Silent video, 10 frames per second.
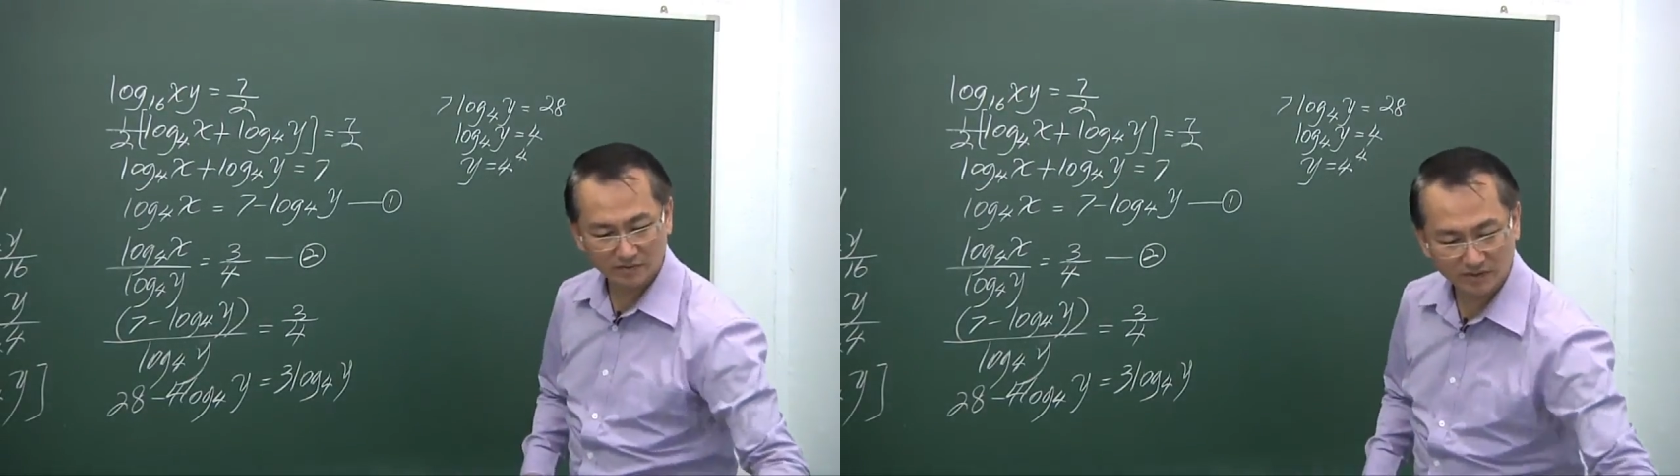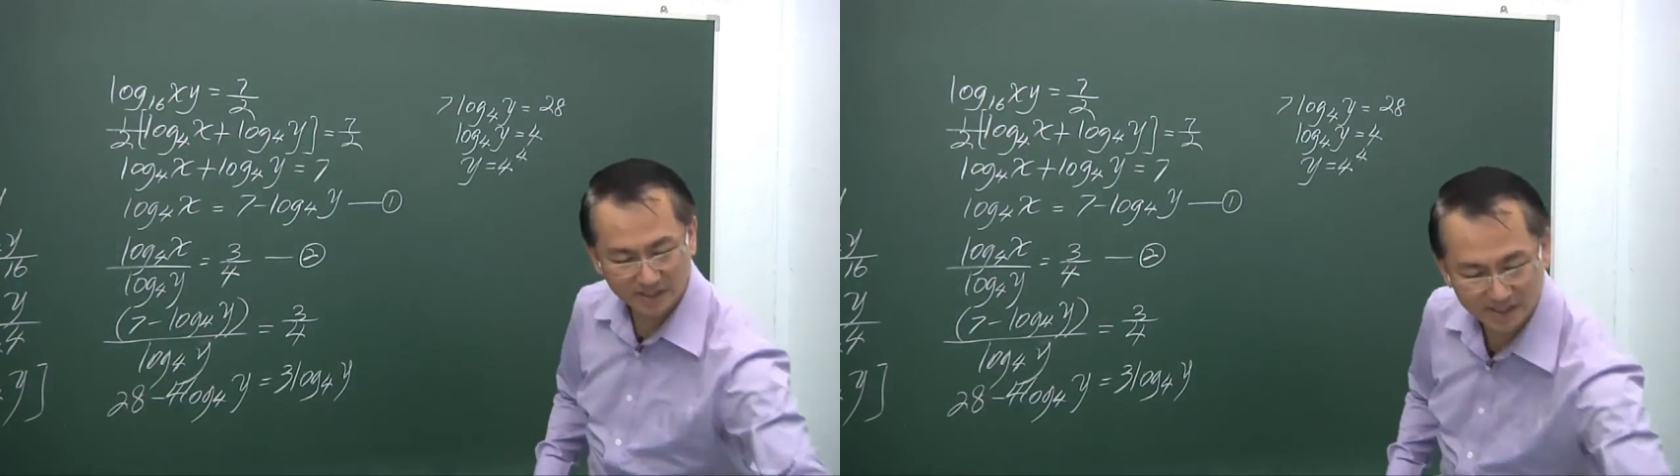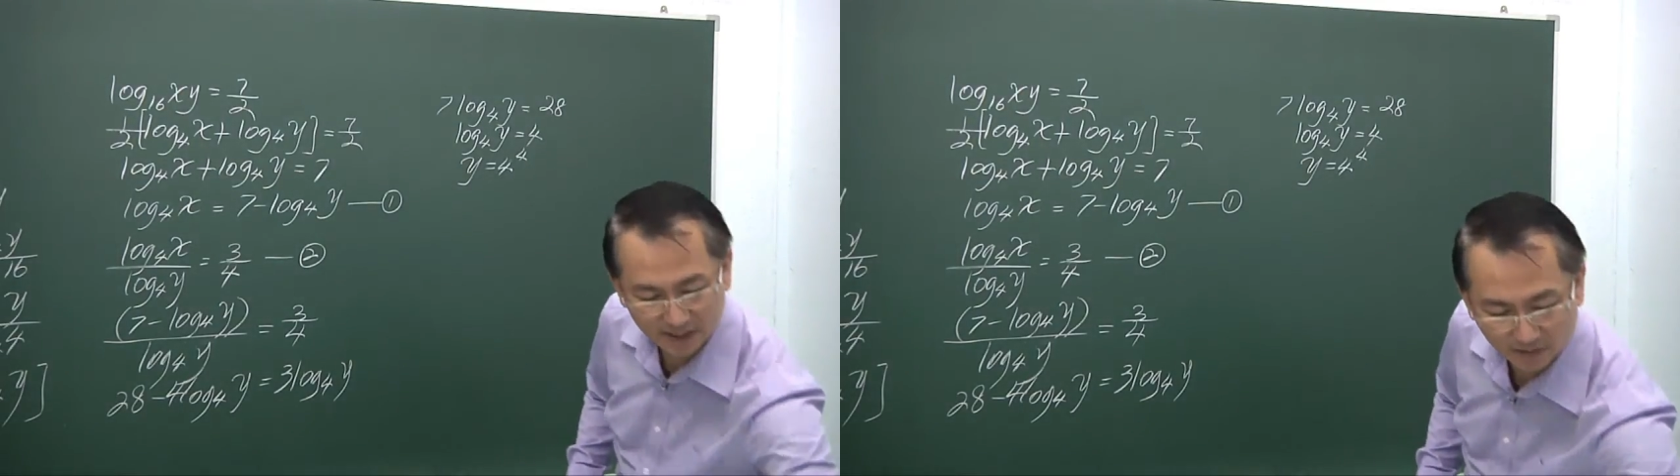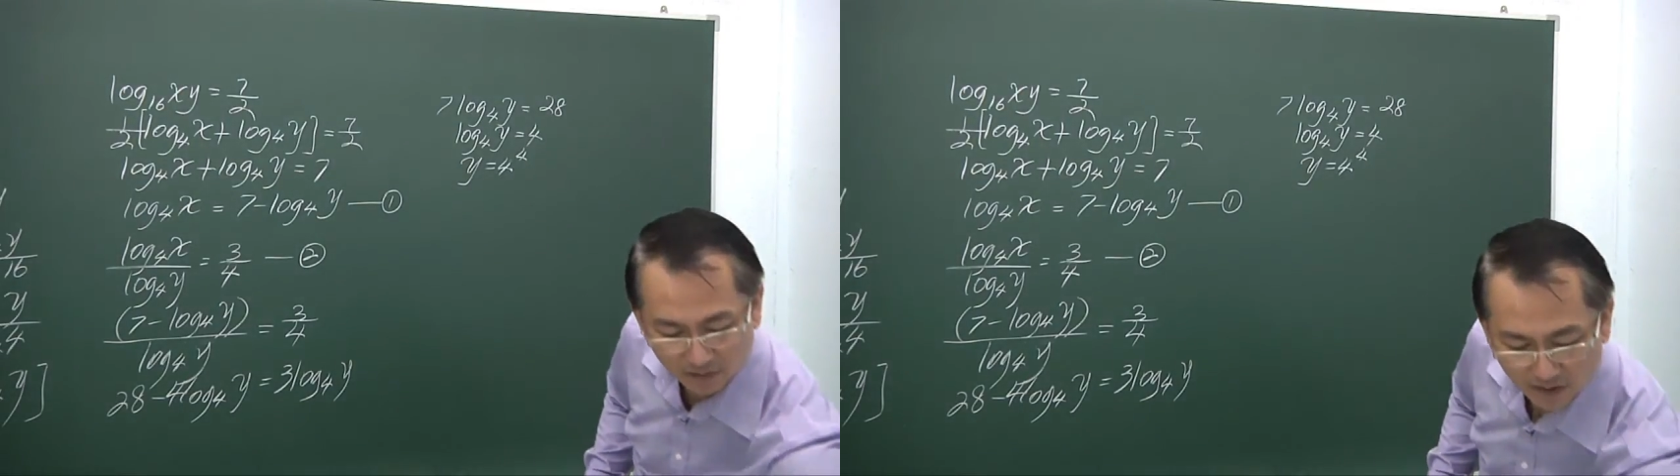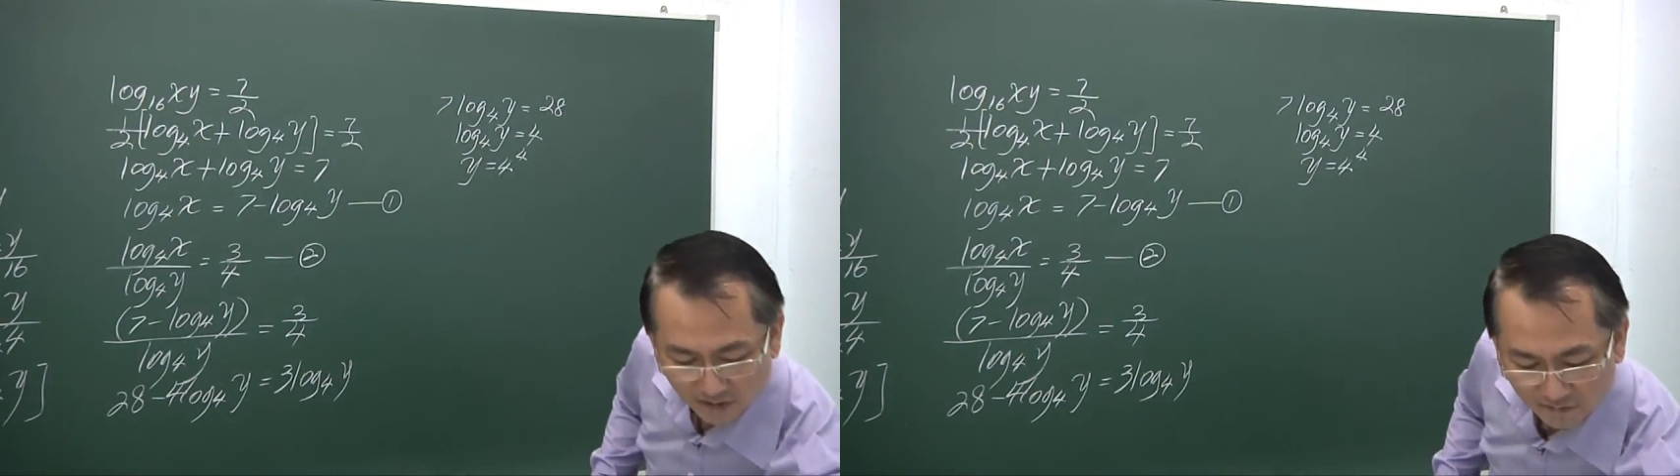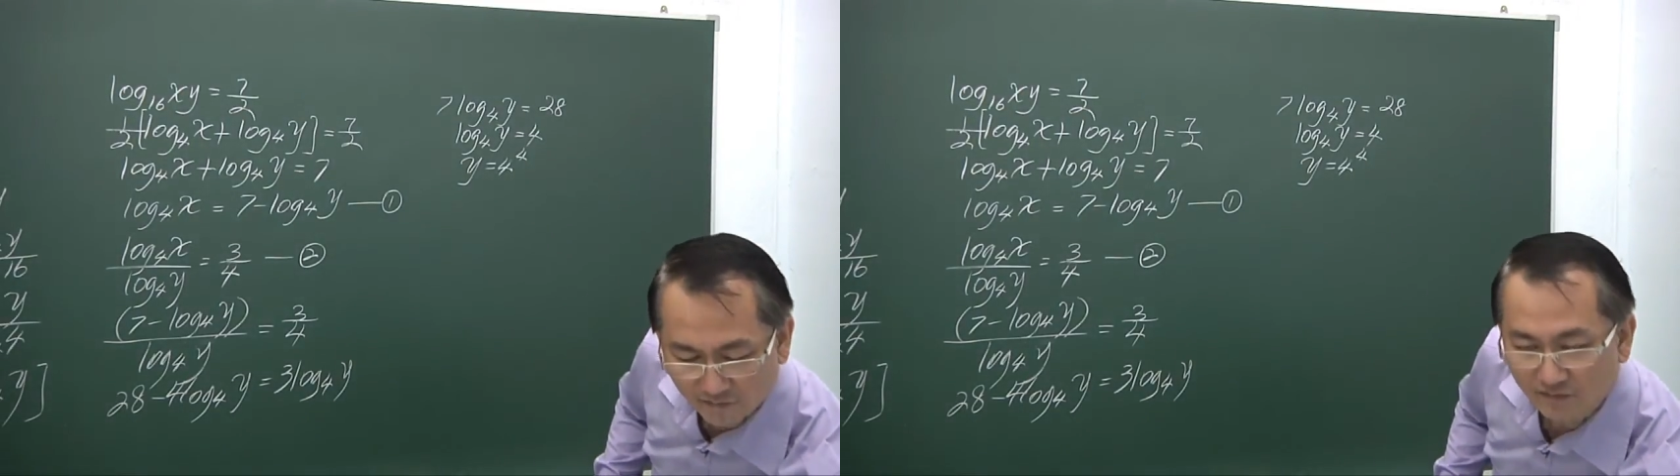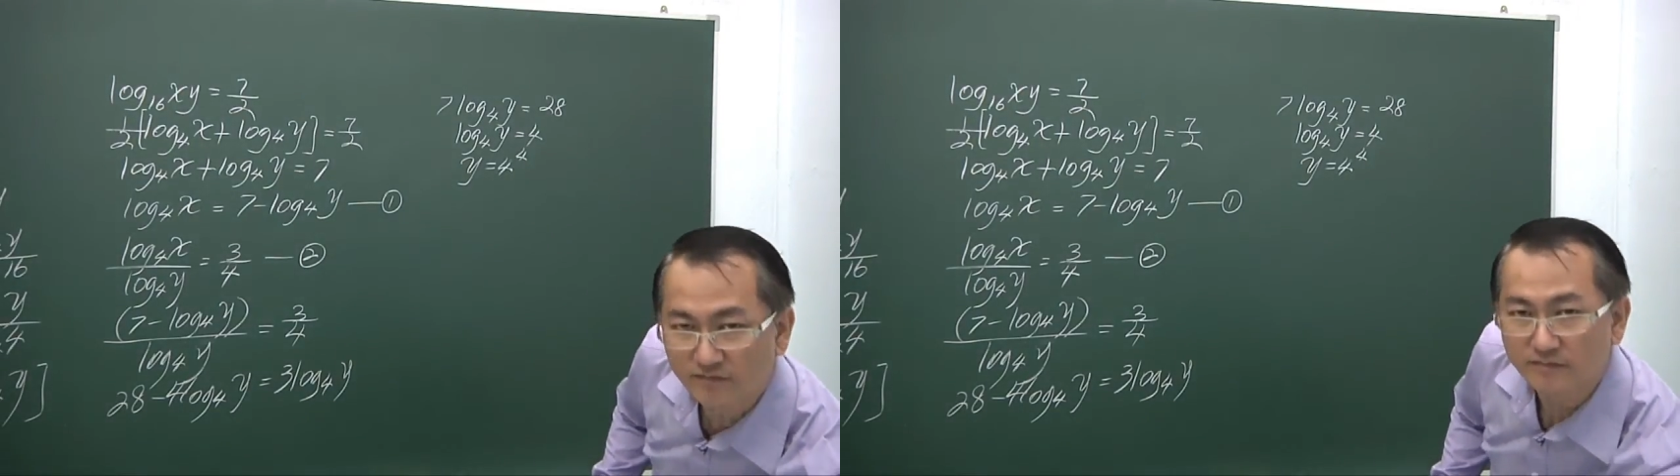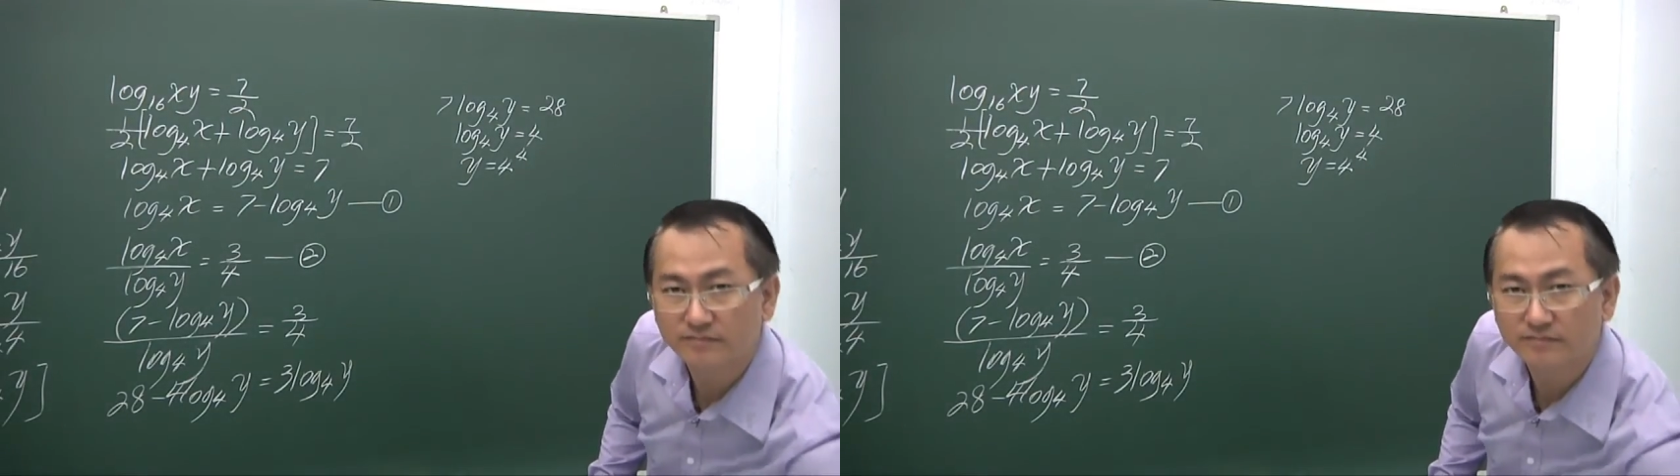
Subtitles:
result of